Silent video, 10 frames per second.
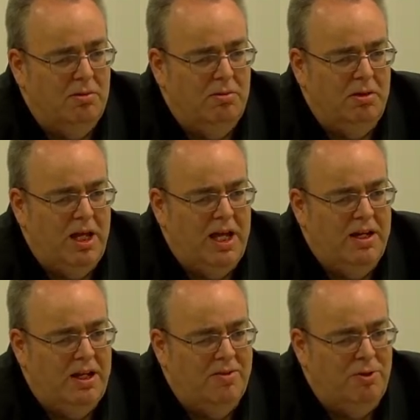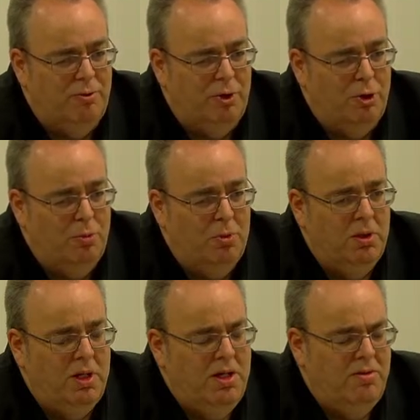in a given room,
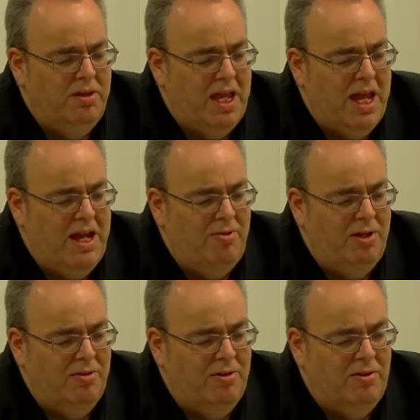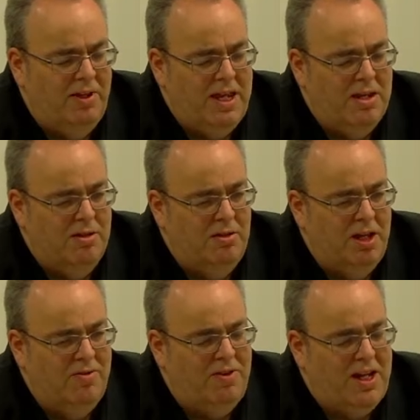the area that they can
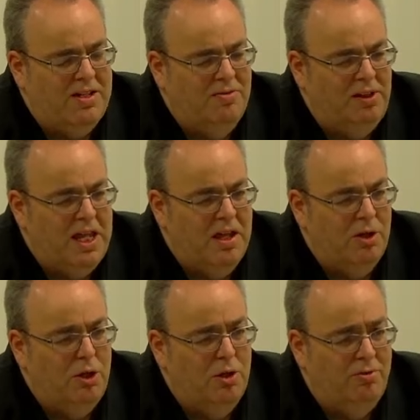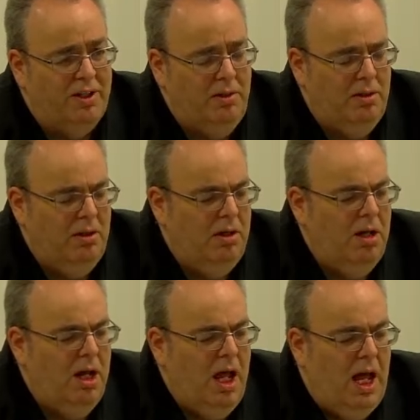effectively cover,
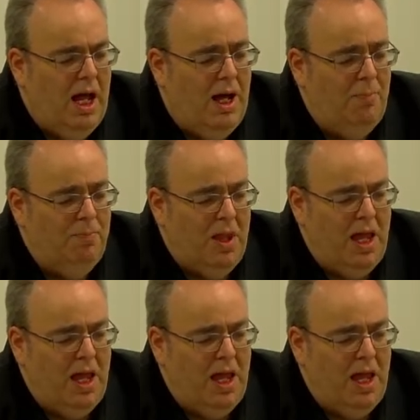and